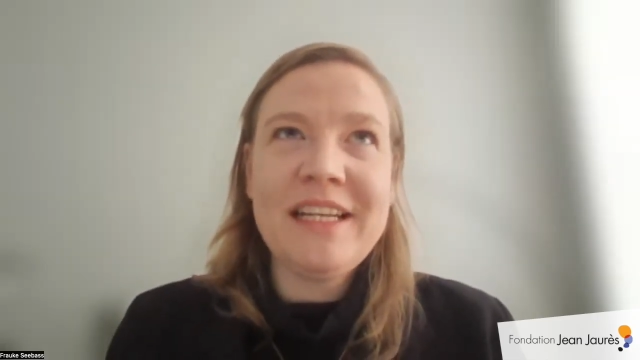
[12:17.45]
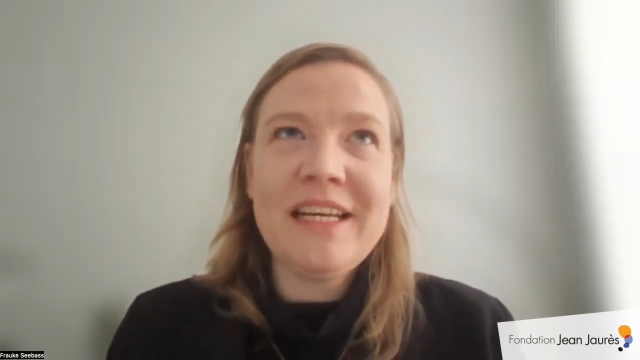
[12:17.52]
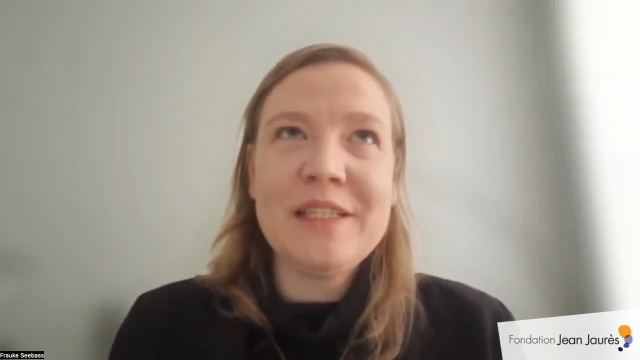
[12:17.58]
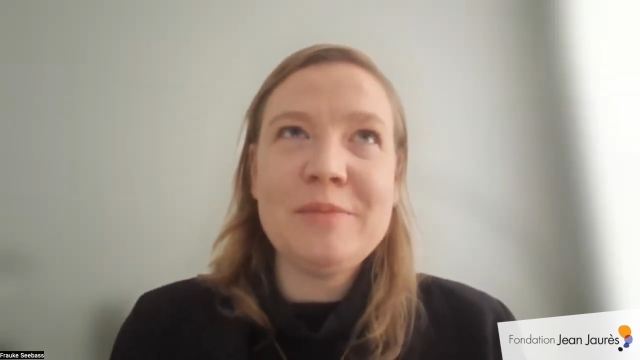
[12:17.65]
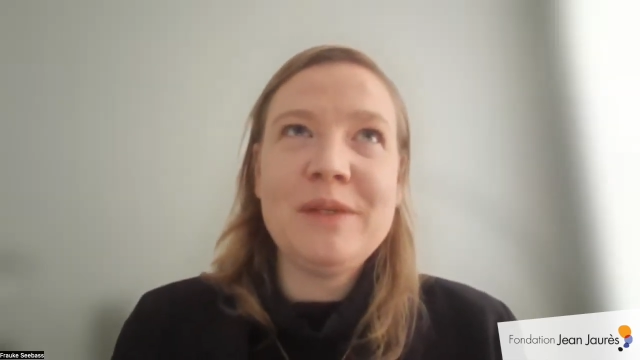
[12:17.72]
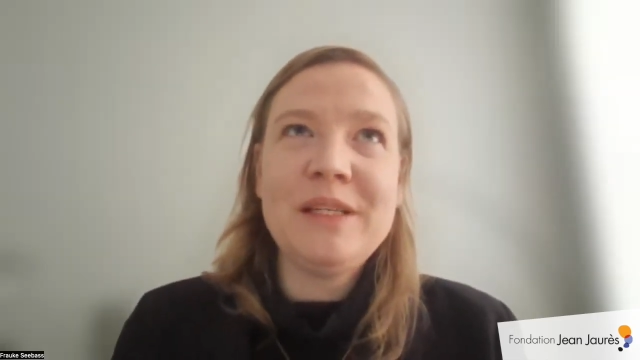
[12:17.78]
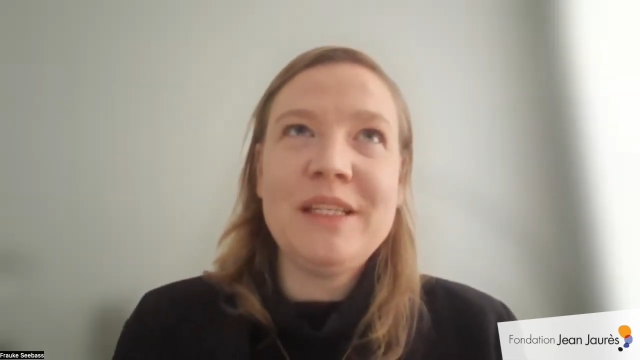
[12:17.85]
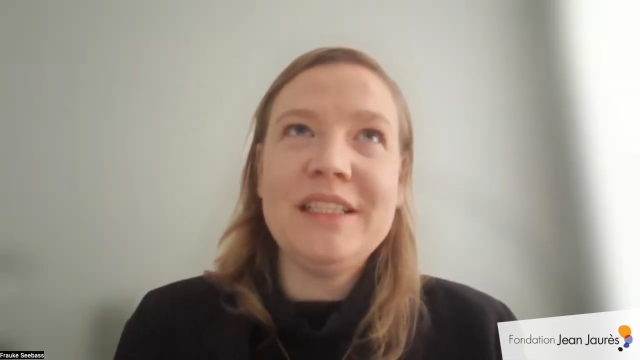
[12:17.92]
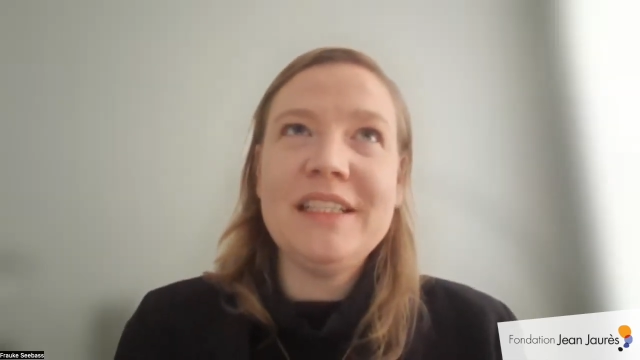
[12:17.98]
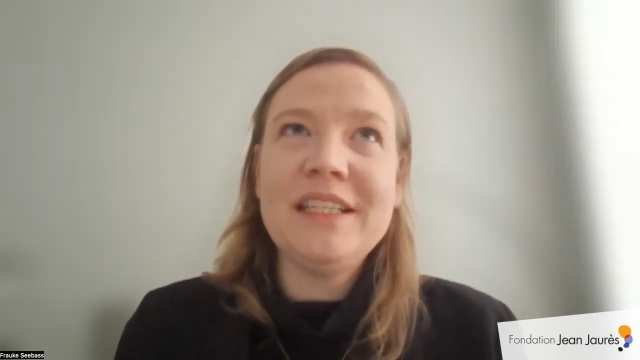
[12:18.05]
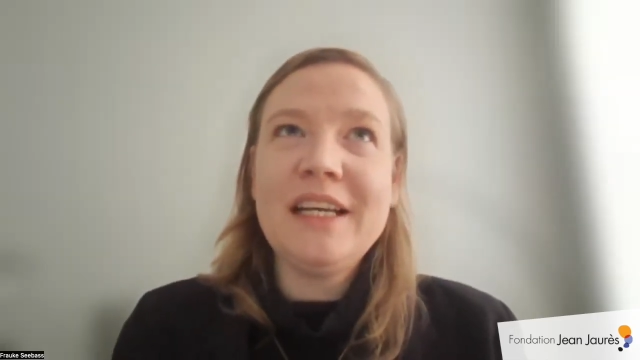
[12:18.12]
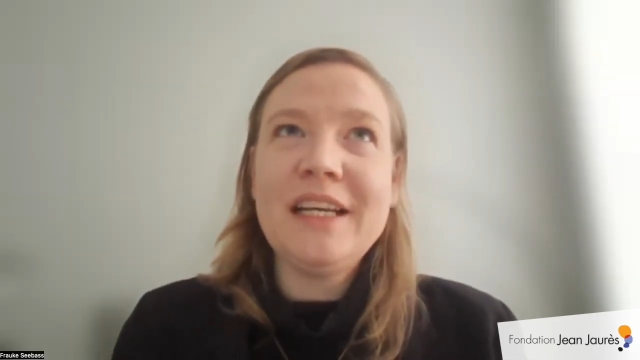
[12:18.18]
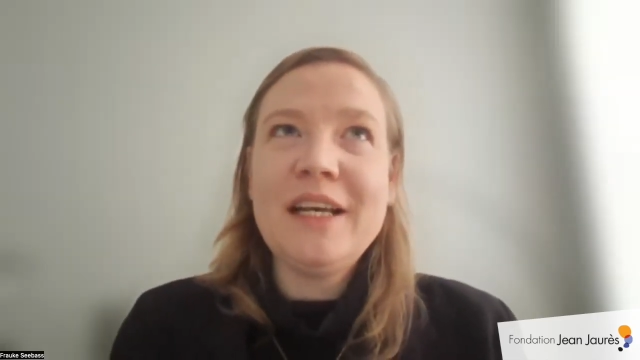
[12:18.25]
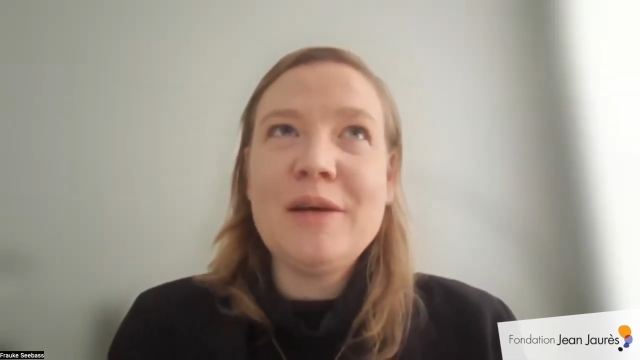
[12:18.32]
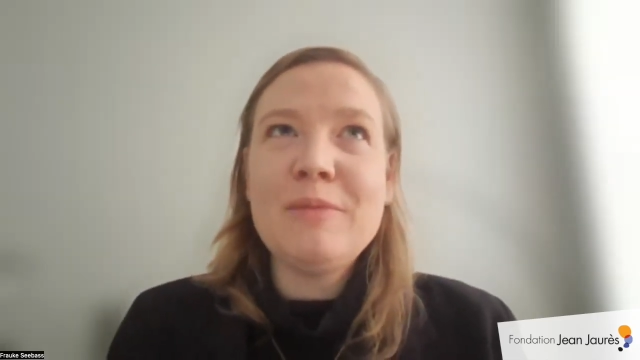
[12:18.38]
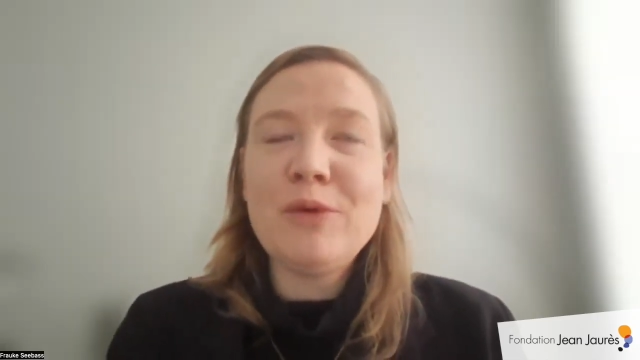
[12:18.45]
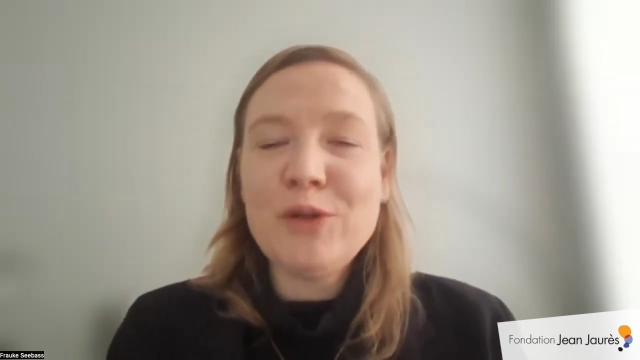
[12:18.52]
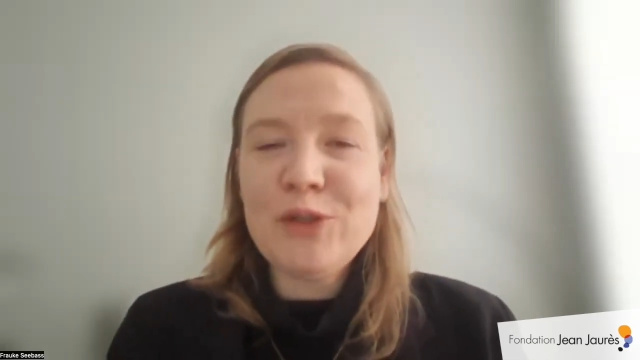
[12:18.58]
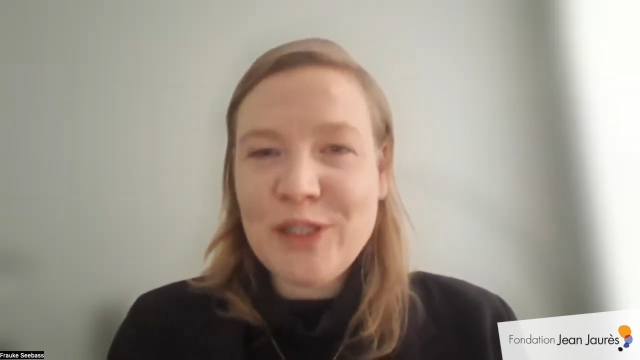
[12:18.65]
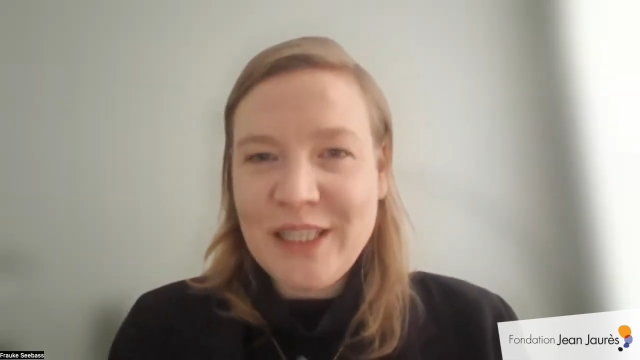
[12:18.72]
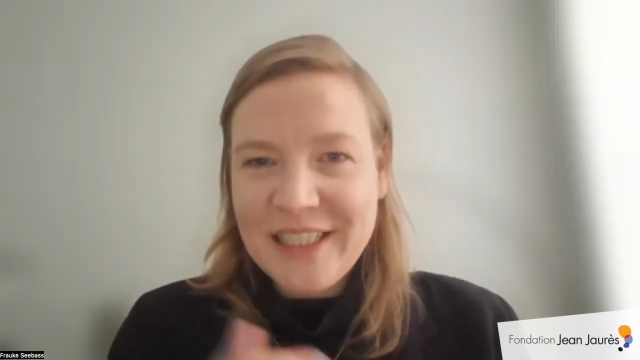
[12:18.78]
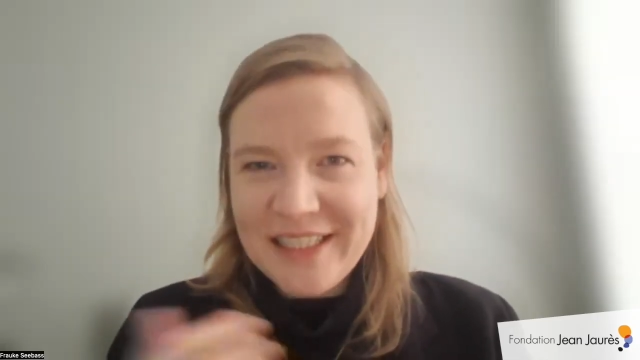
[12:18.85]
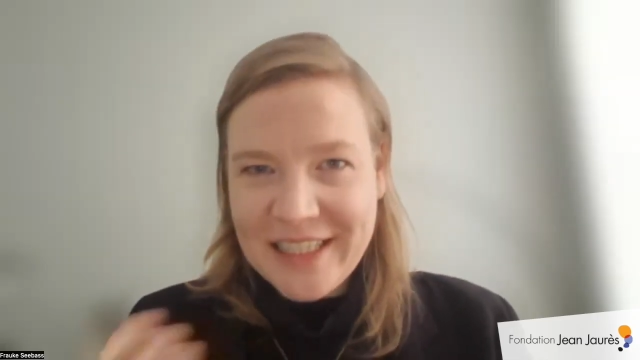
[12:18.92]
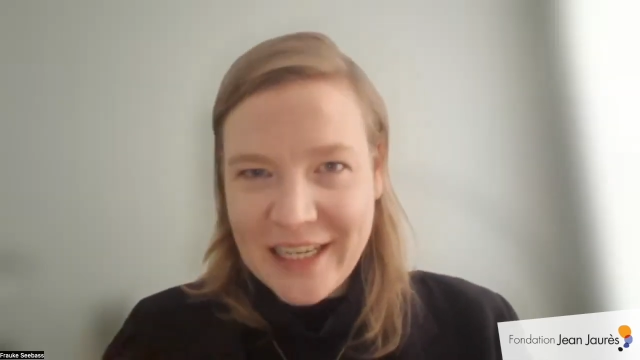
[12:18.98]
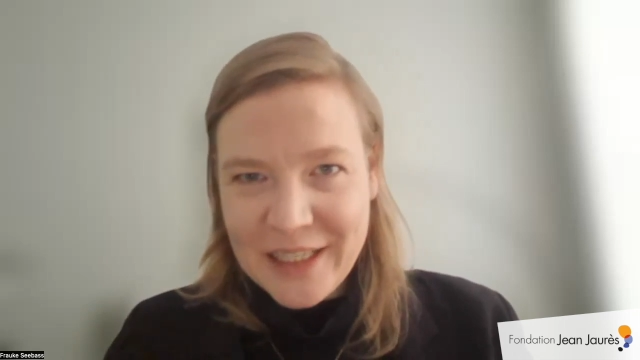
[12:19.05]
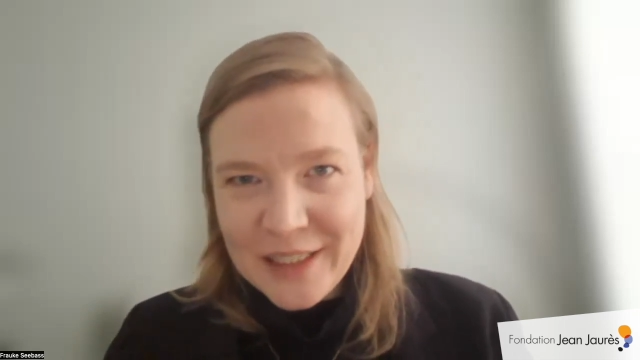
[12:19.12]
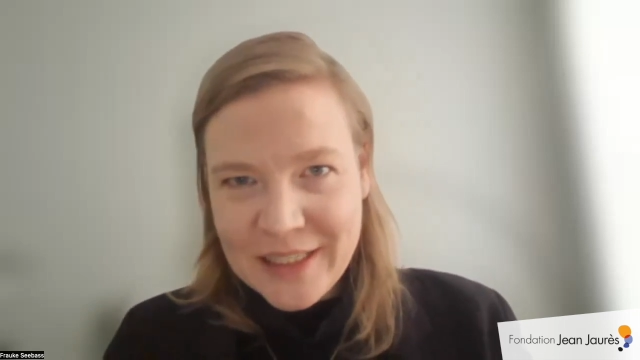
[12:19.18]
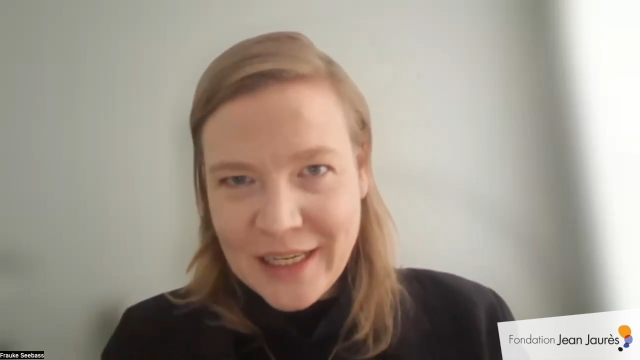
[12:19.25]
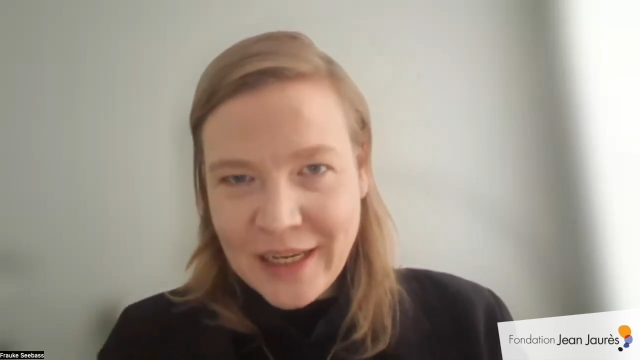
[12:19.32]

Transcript: has been mostly discussed.